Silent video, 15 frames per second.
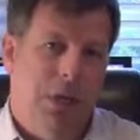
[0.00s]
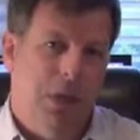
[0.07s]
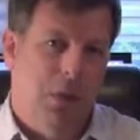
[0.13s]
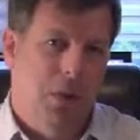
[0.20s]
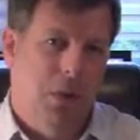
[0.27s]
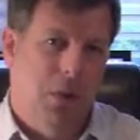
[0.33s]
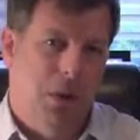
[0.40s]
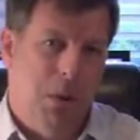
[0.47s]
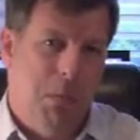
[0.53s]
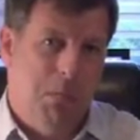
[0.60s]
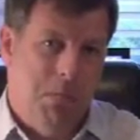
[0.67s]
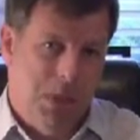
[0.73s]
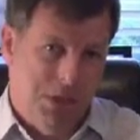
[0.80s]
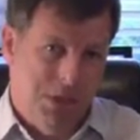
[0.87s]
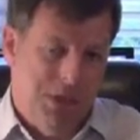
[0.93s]
your
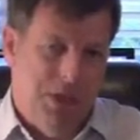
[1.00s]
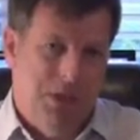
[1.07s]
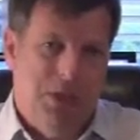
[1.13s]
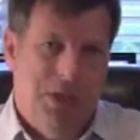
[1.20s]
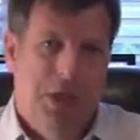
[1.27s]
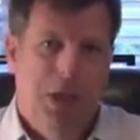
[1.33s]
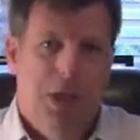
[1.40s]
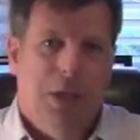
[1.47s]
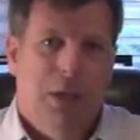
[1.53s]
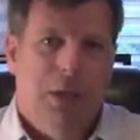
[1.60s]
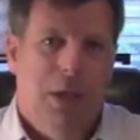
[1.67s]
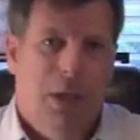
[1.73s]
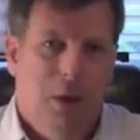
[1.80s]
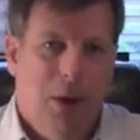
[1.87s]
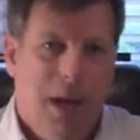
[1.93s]
business?
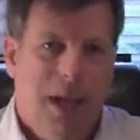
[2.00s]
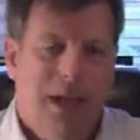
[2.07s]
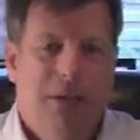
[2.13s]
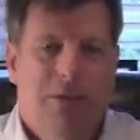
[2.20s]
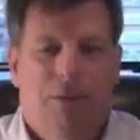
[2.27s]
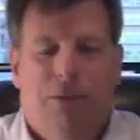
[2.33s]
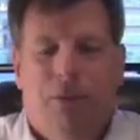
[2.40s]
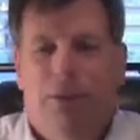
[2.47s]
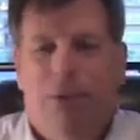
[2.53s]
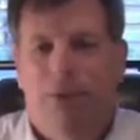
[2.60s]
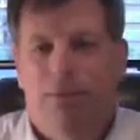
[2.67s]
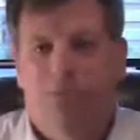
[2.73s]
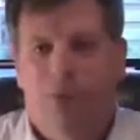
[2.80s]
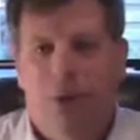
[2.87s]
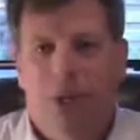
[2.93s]
Low-hanging fruit.
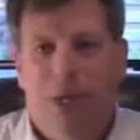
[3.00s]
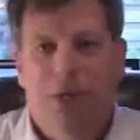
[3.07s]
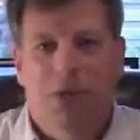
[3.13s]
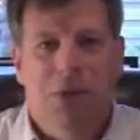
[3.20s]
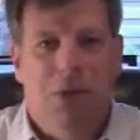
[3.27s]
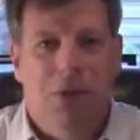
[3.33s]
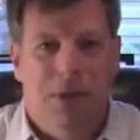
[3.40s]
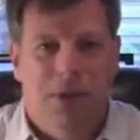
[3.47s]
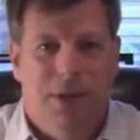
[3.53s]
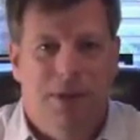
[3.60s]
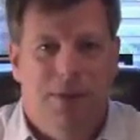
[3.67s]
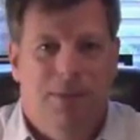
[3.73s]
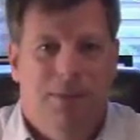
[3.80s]
What can you do with it?